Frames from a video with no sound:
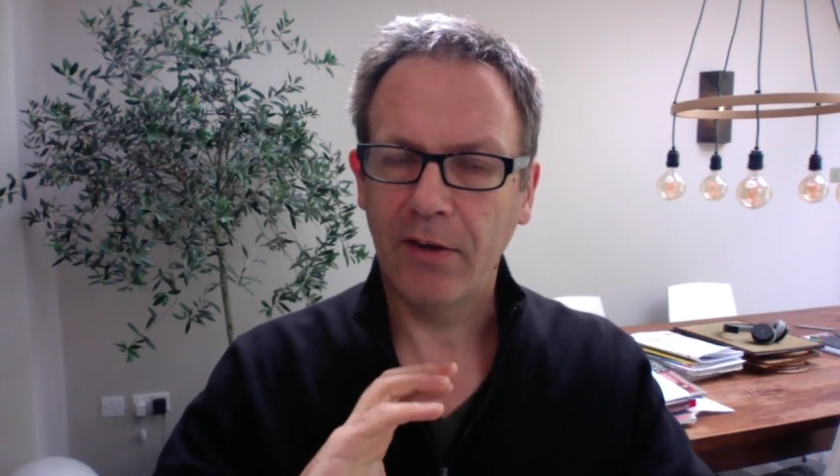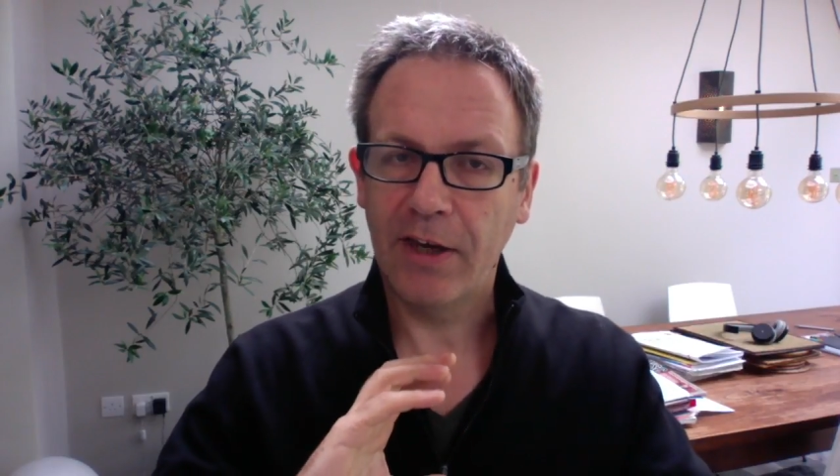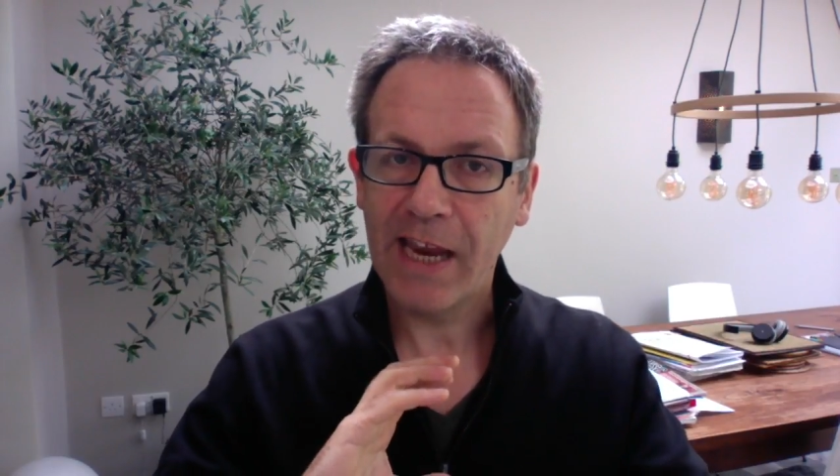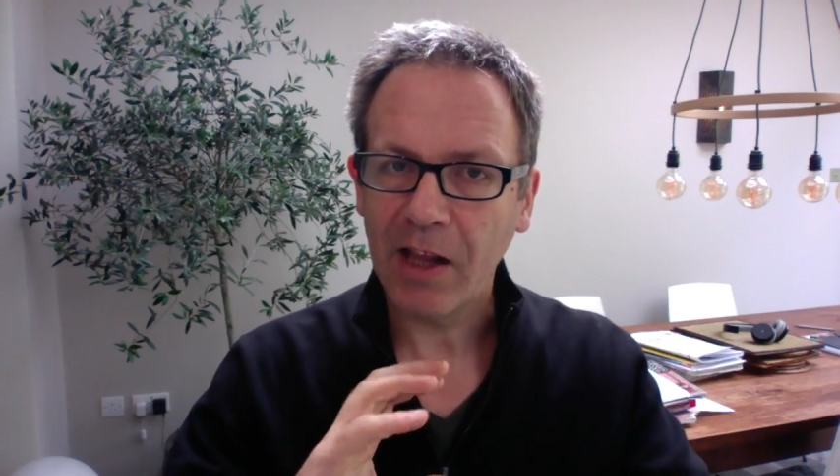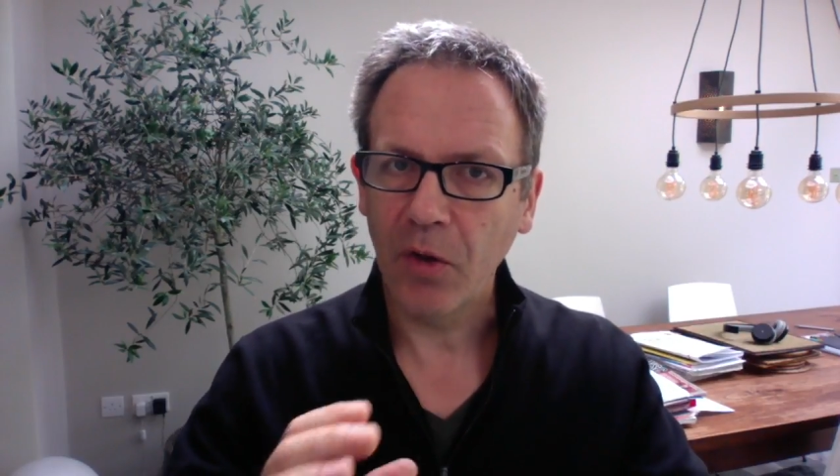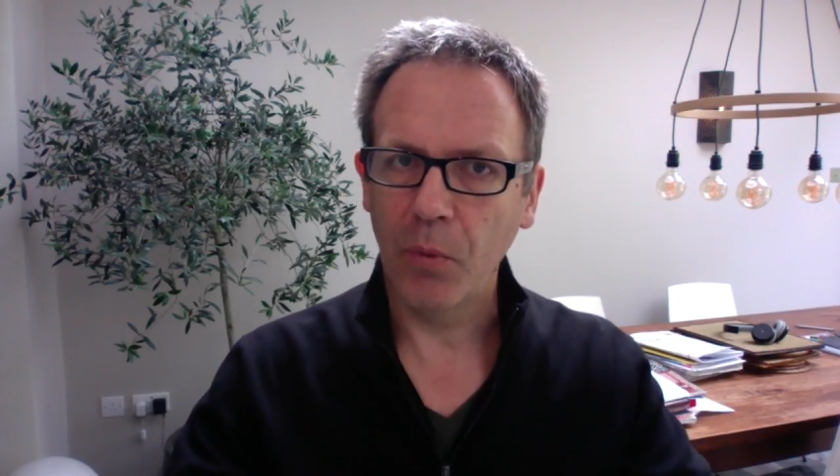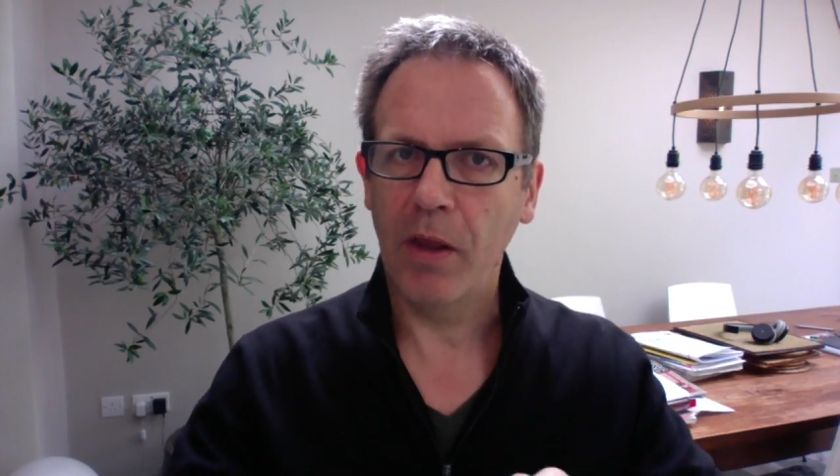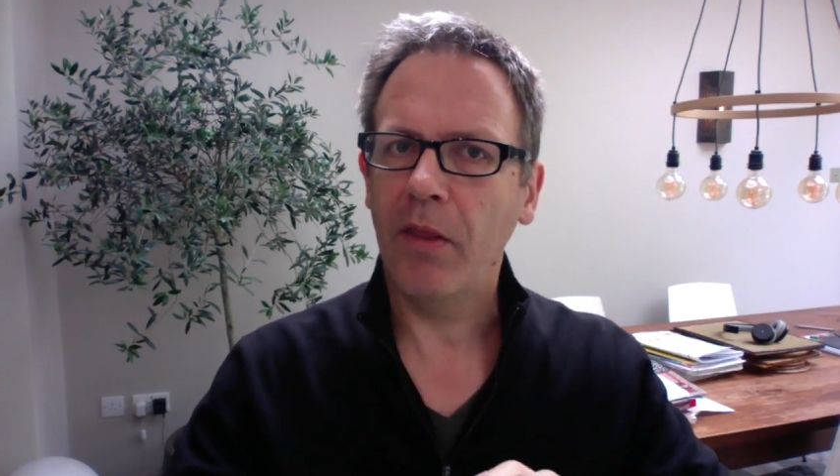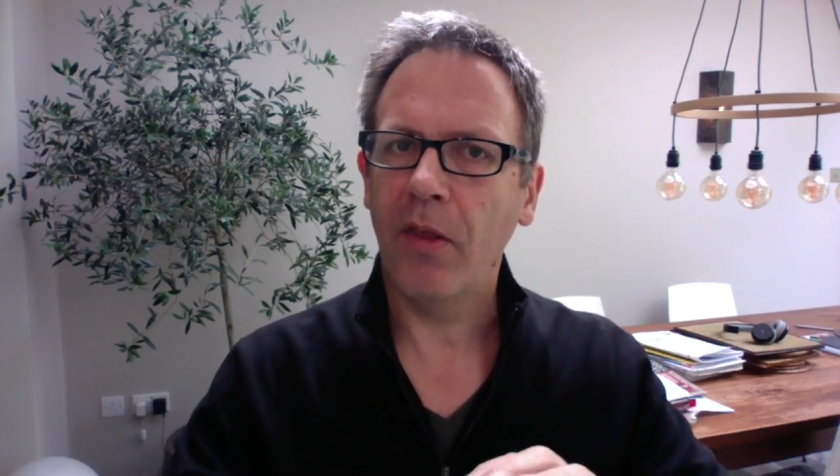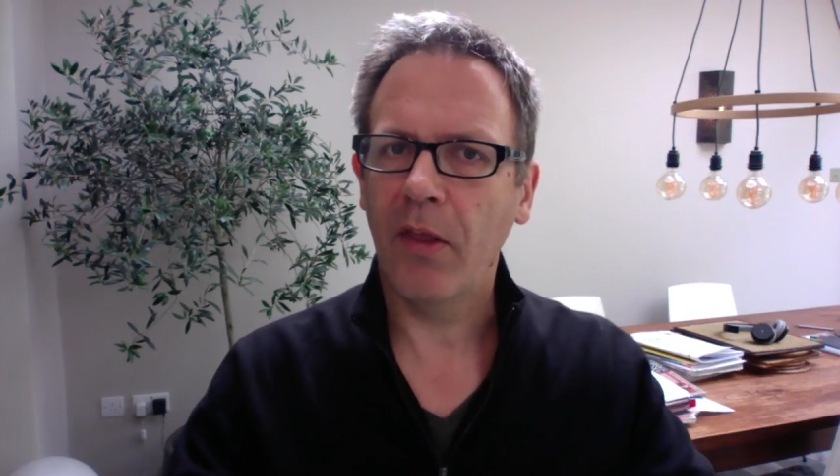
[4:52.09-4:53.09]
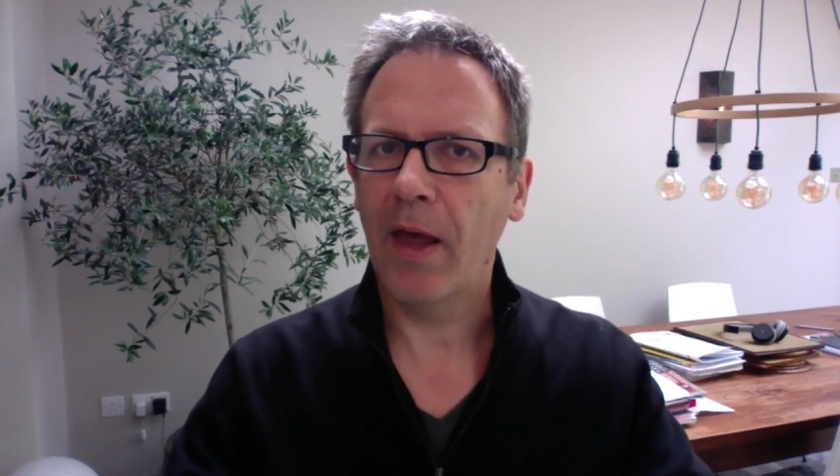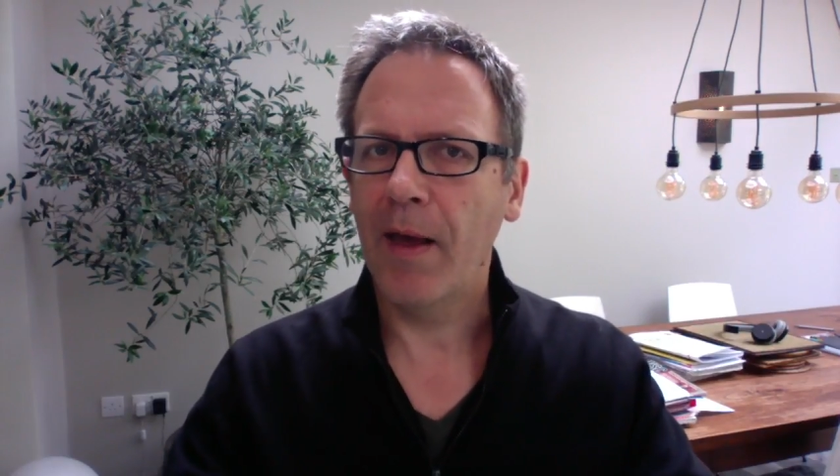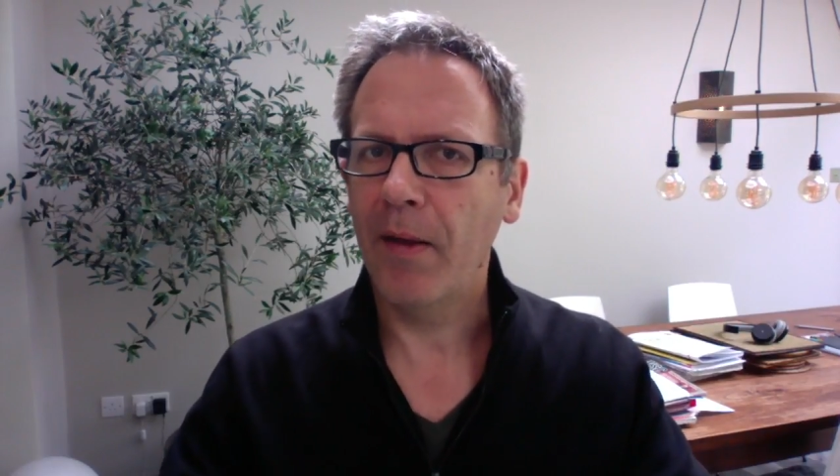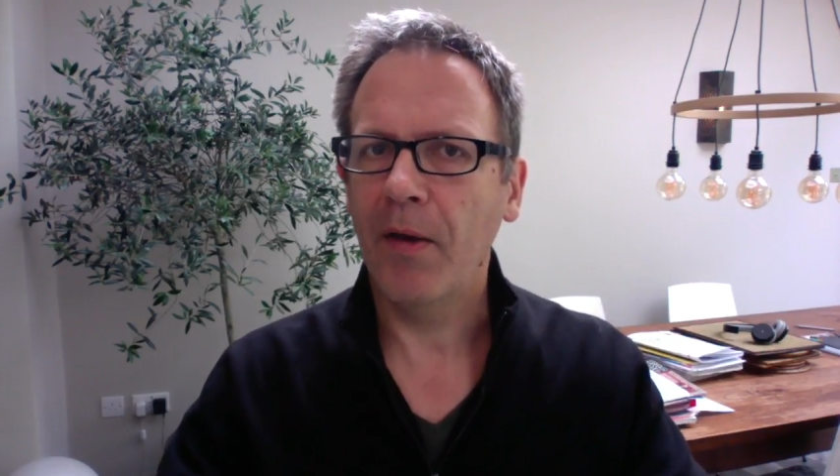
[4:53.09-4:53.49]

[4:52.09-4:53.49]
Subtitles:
deal with that